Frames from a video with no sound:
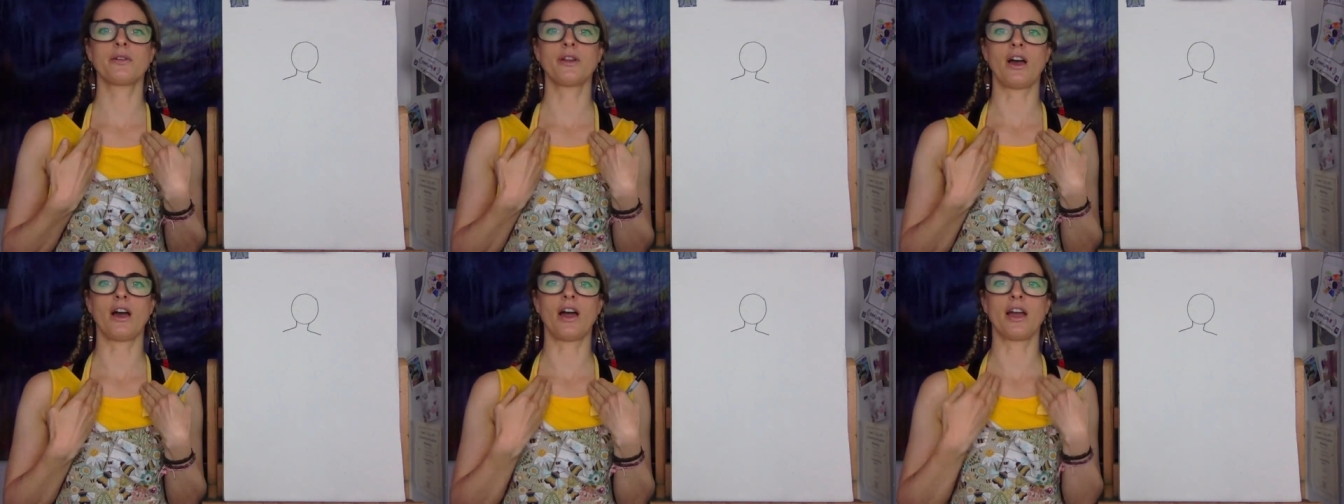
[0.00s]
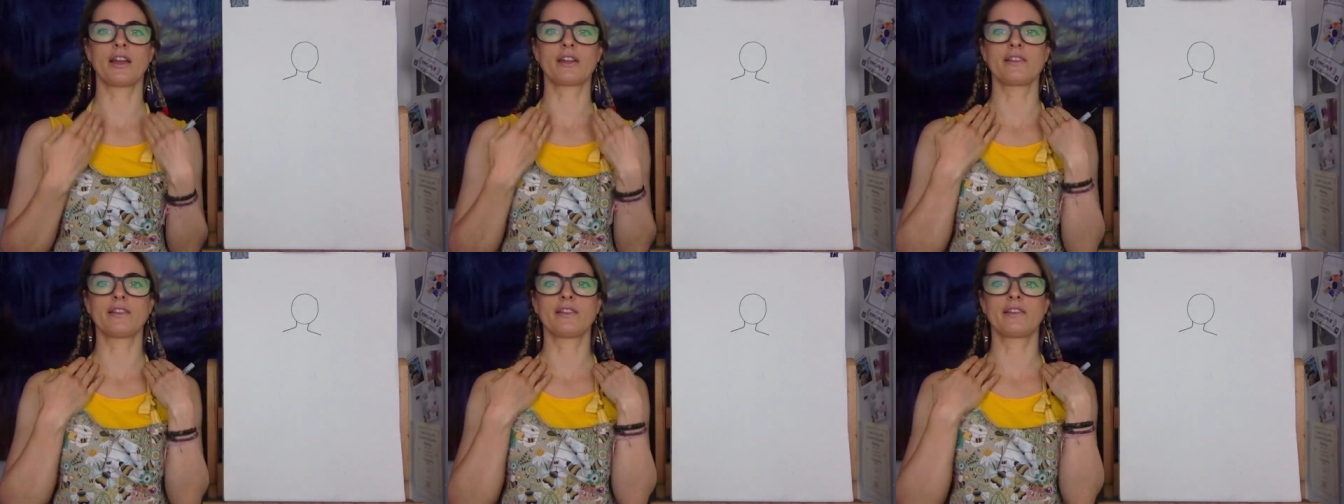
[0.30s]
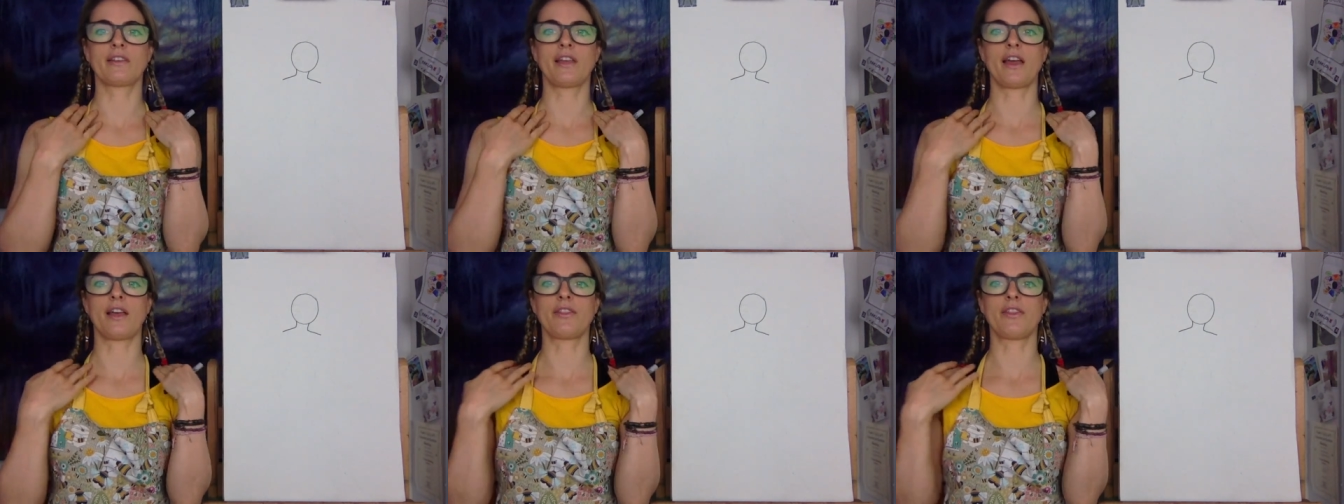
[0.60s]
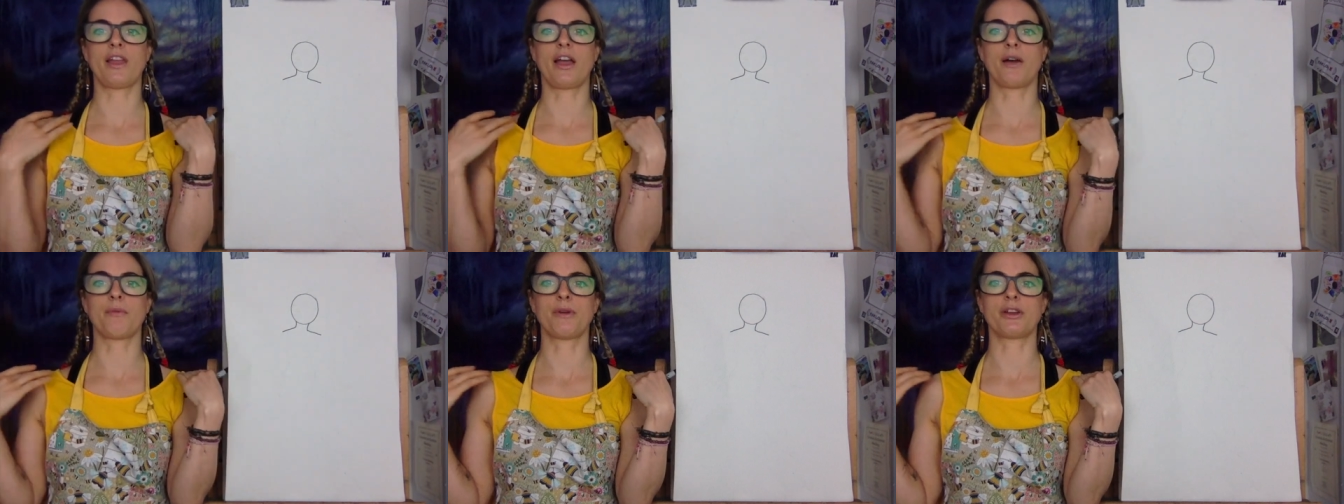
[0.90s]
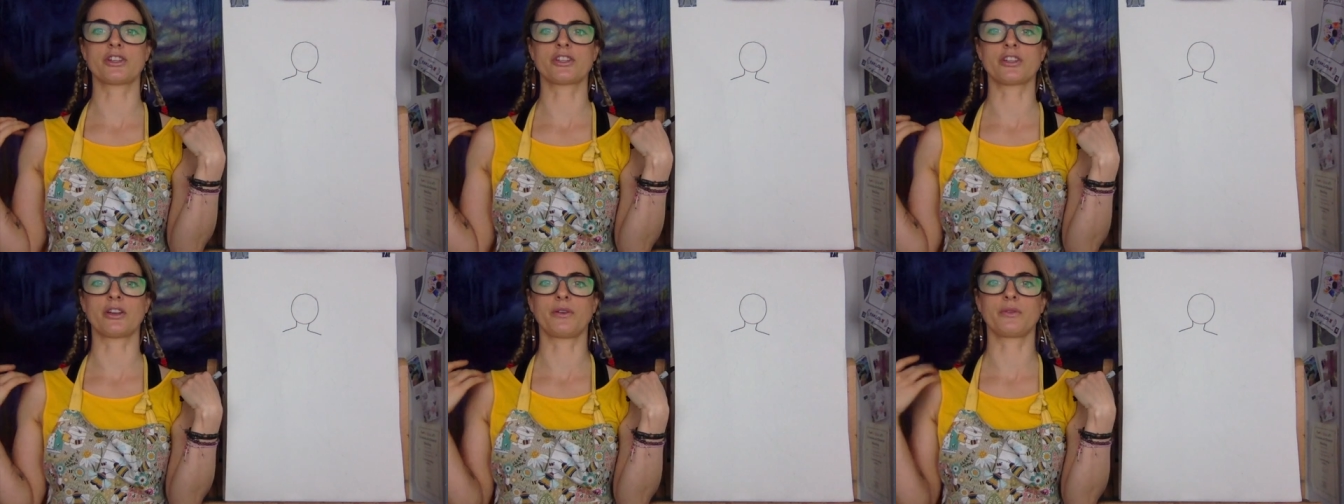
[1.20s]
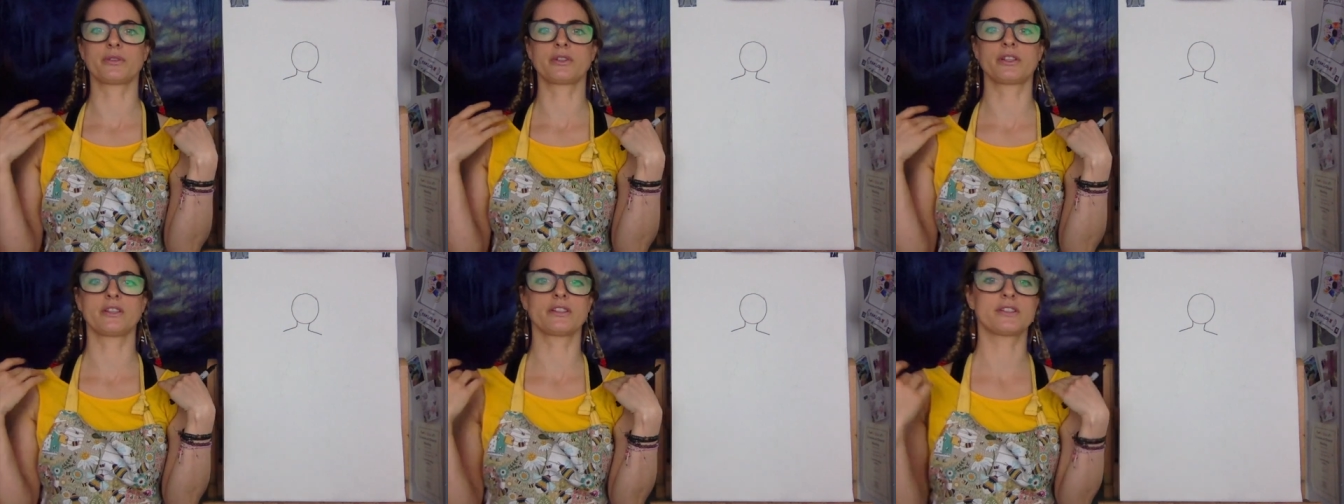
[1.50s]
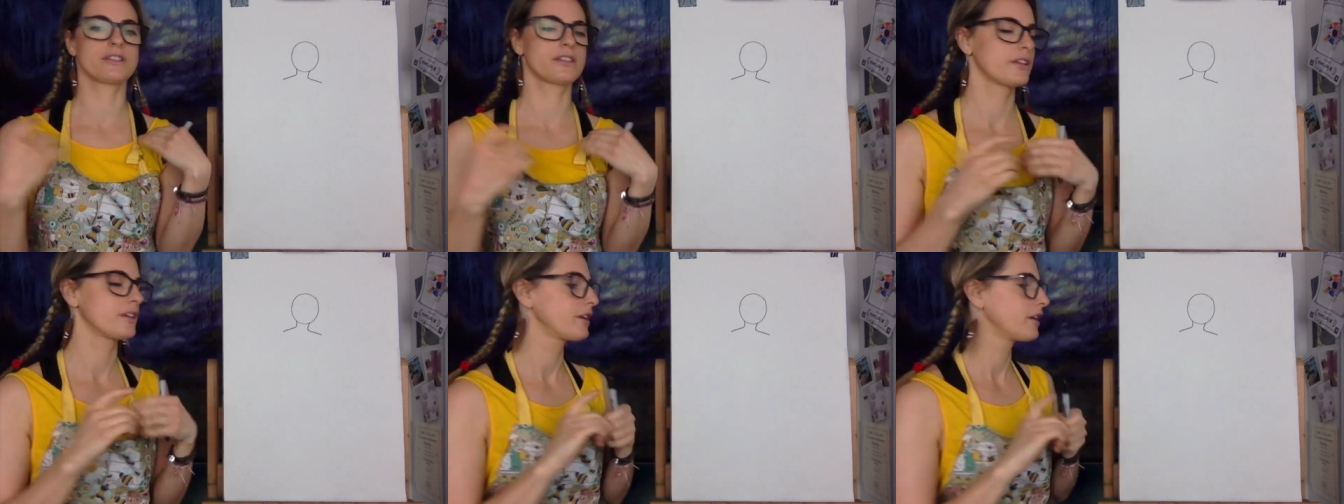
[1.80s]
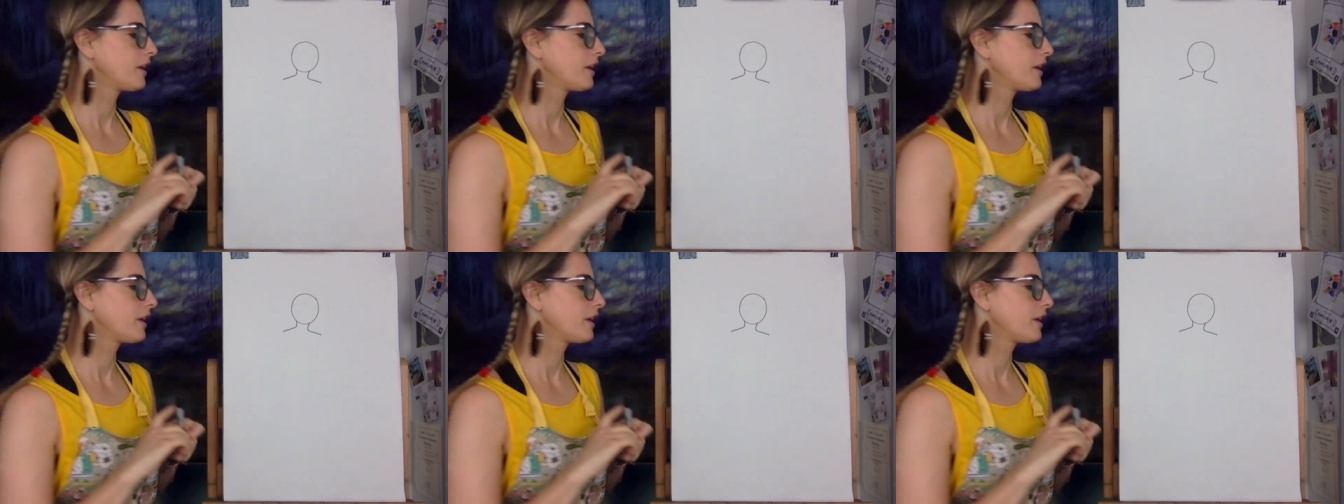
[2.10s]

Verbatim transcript: lines, and now my shoulders.